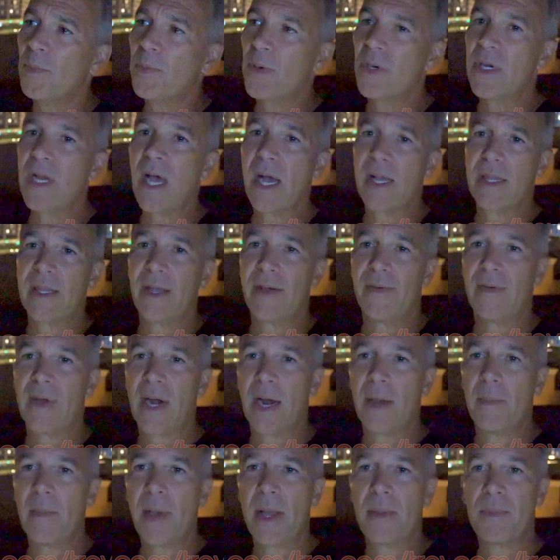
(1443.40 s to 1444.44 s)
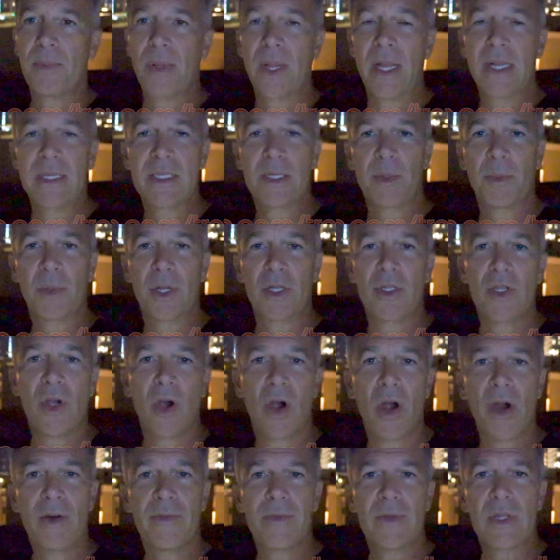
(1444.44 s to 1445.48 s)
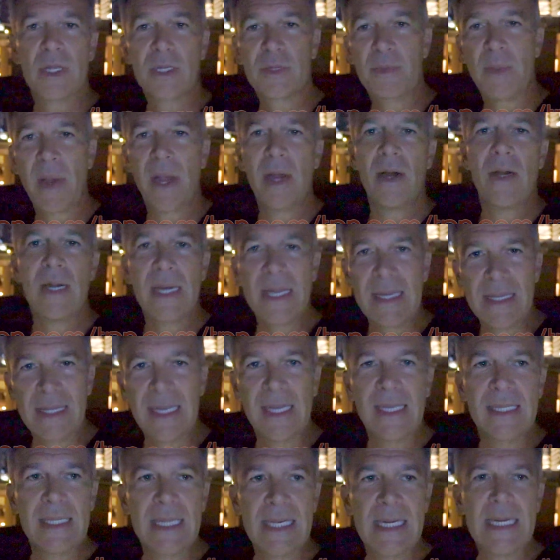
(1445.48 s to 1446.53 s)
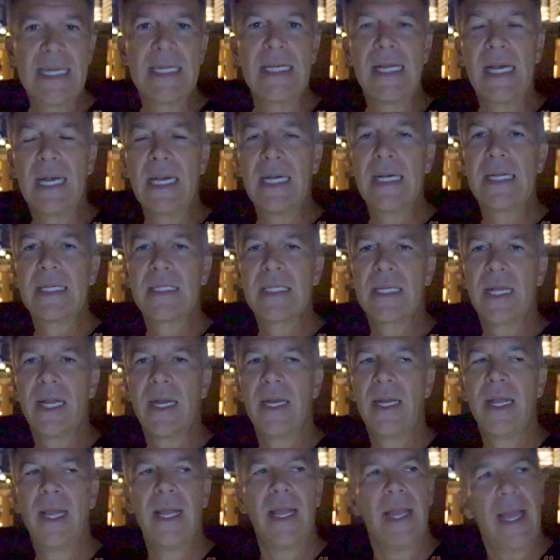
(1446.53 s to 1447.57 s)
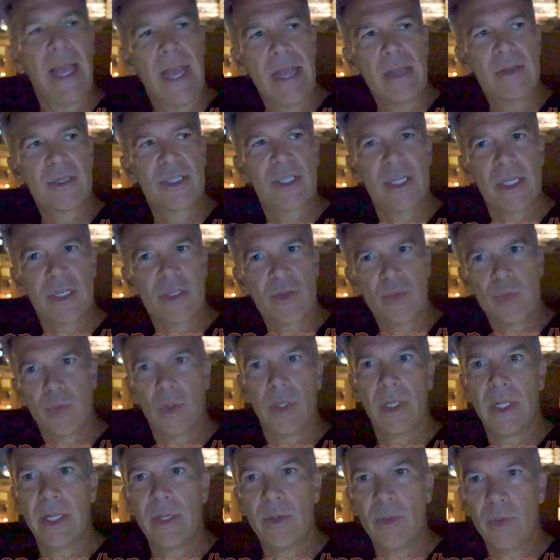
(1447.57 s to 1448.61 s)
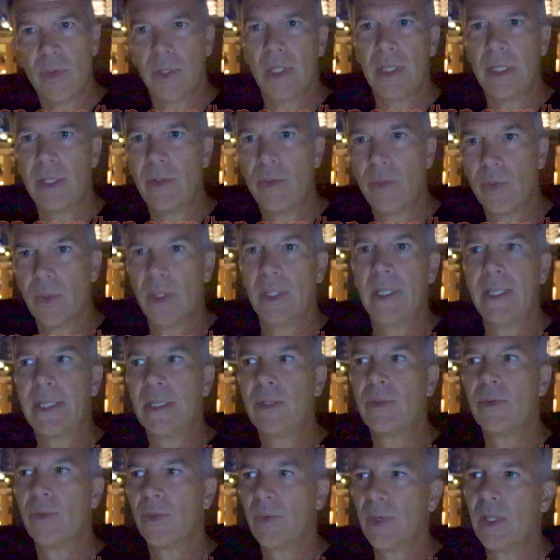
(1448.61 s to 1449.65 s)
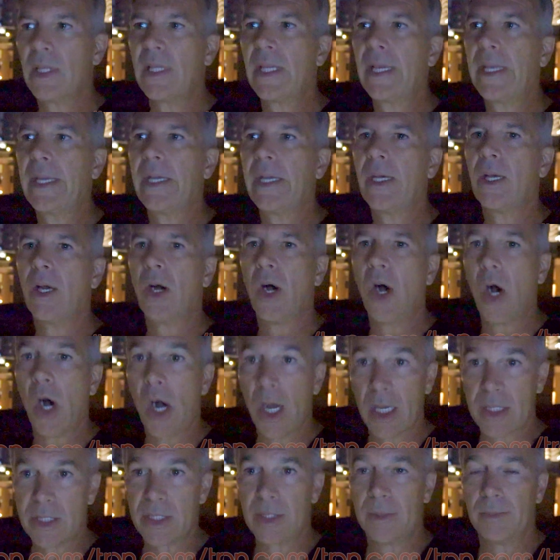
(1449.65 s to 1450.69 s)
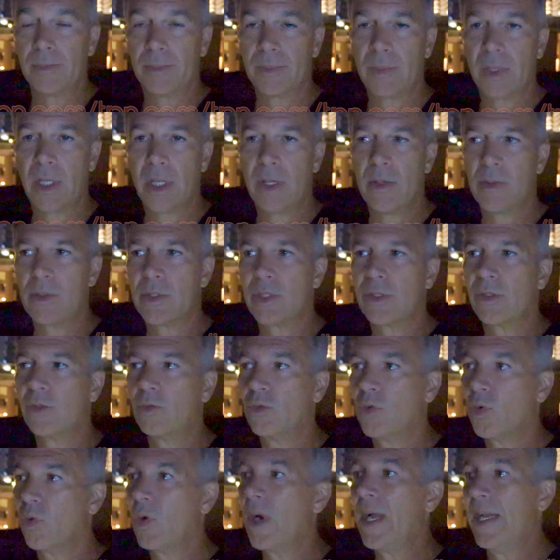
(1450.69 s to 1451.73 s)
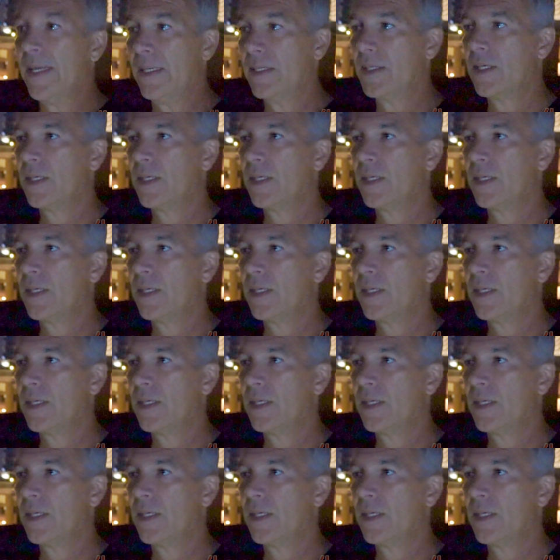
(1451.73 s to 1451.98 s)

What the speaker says: productive, and I might play some guitar for this parody thing that he does, and it was just really, really, really, really awesome. It was great.